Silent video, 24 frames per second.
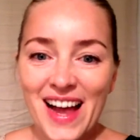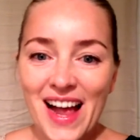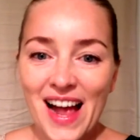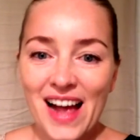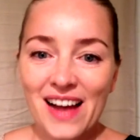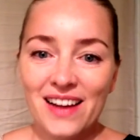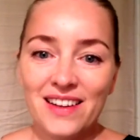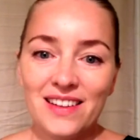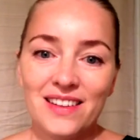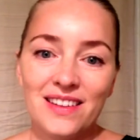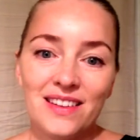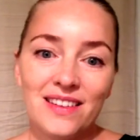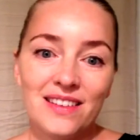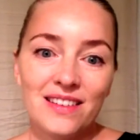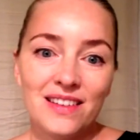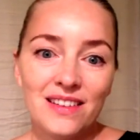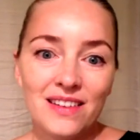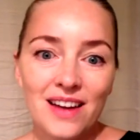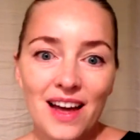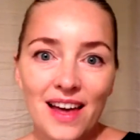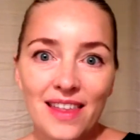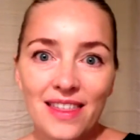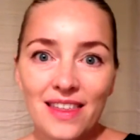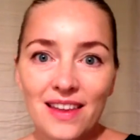
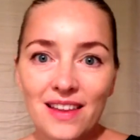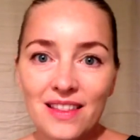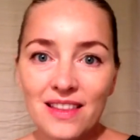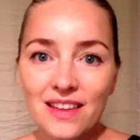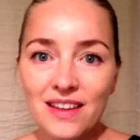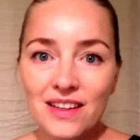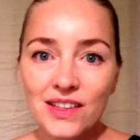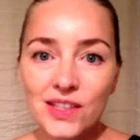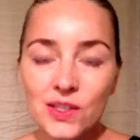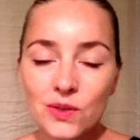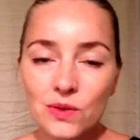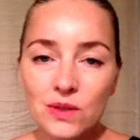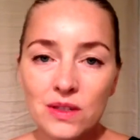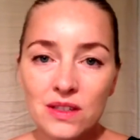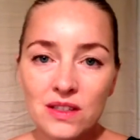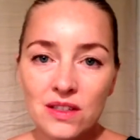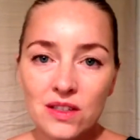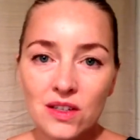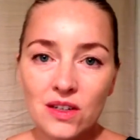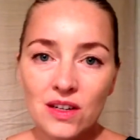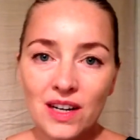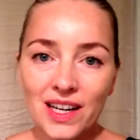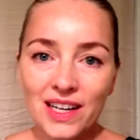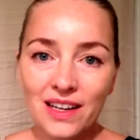And I think the answer is
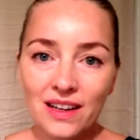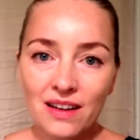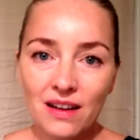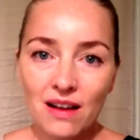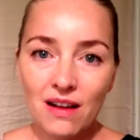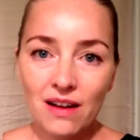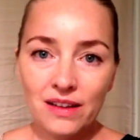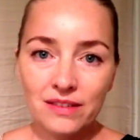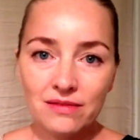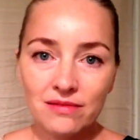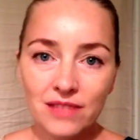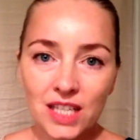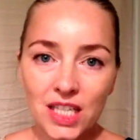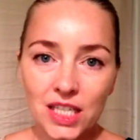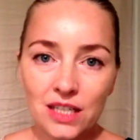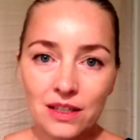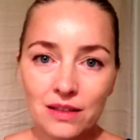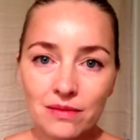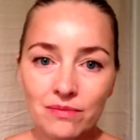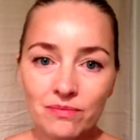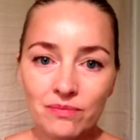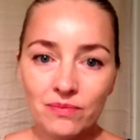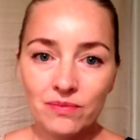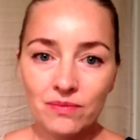they're kind of not.
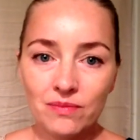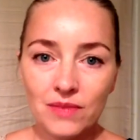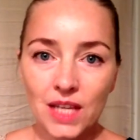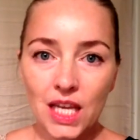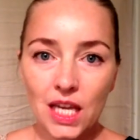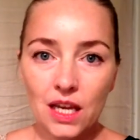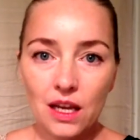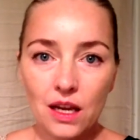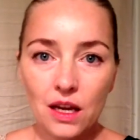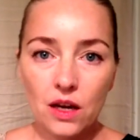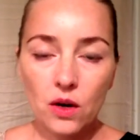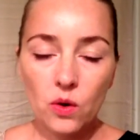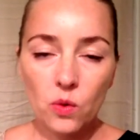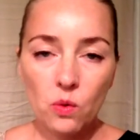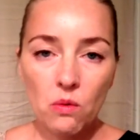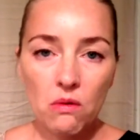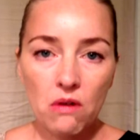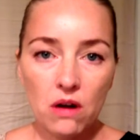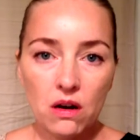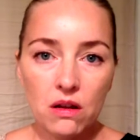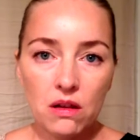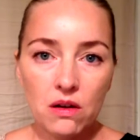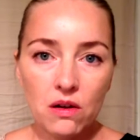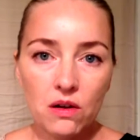They're
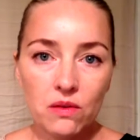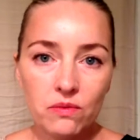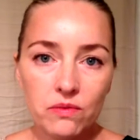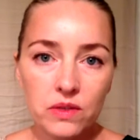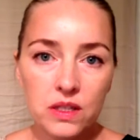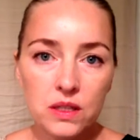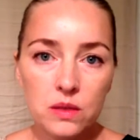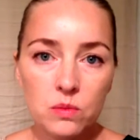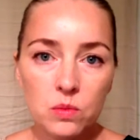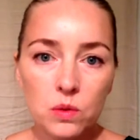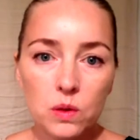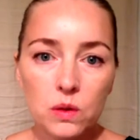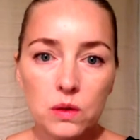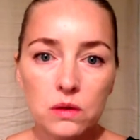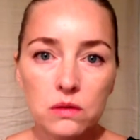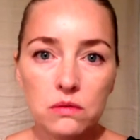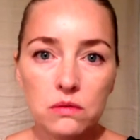ignored. They're invisible.